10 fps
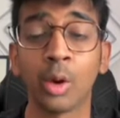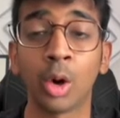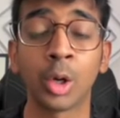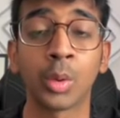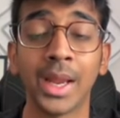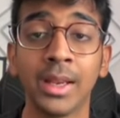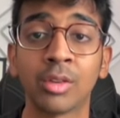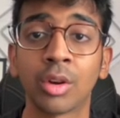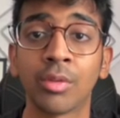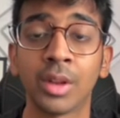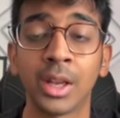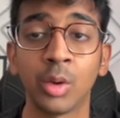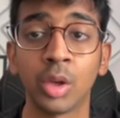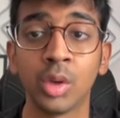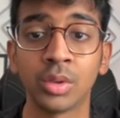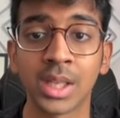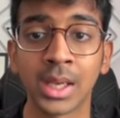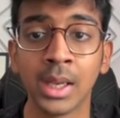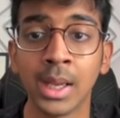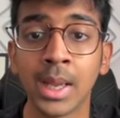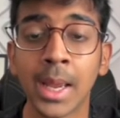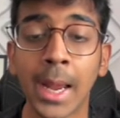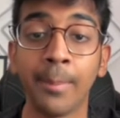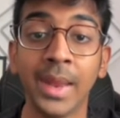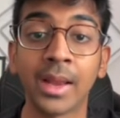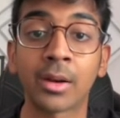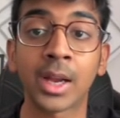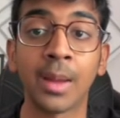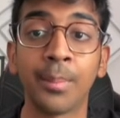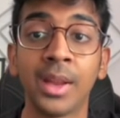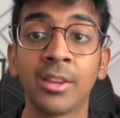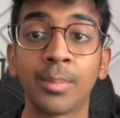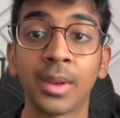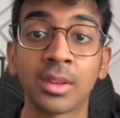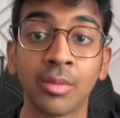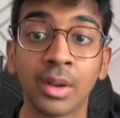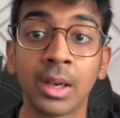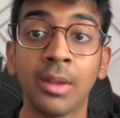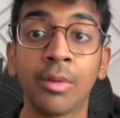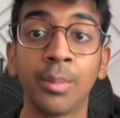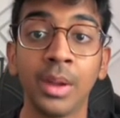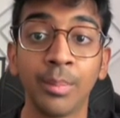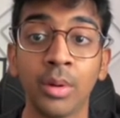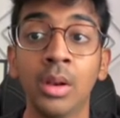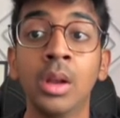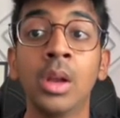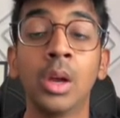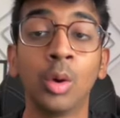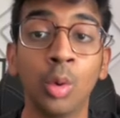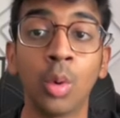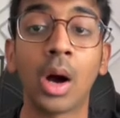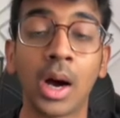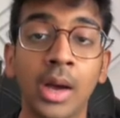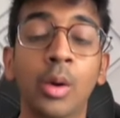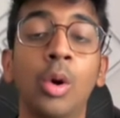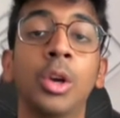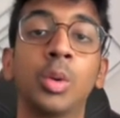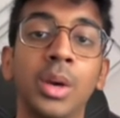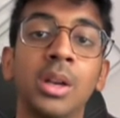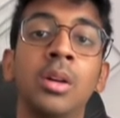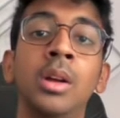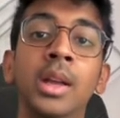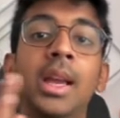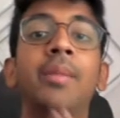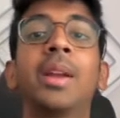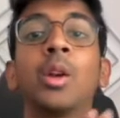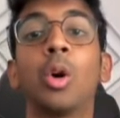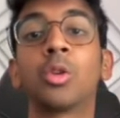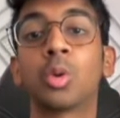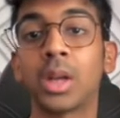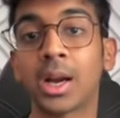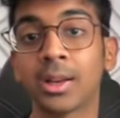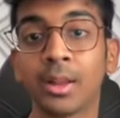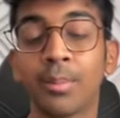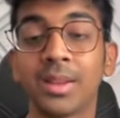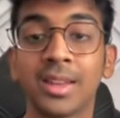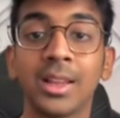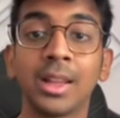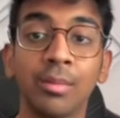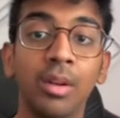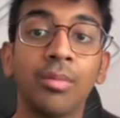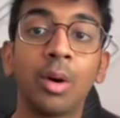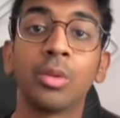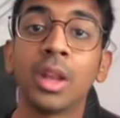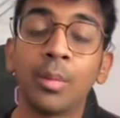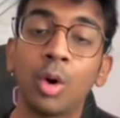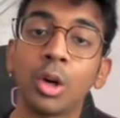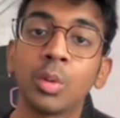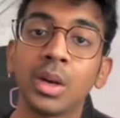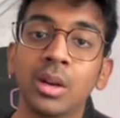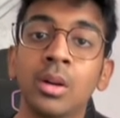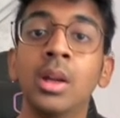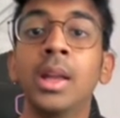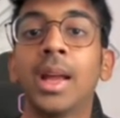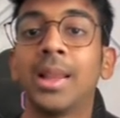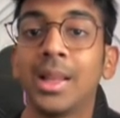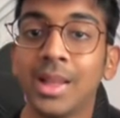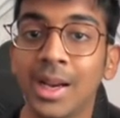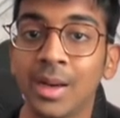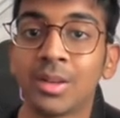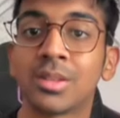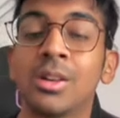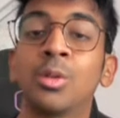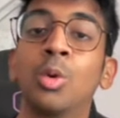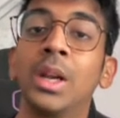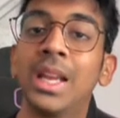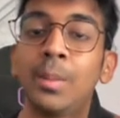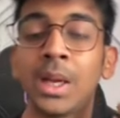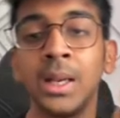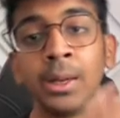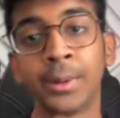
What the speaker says: onto any software that you're using, and make a campaign specifically for people who are on Twitter. And we can also target them by saying that we found them on Twitter and that they're interested in cold email.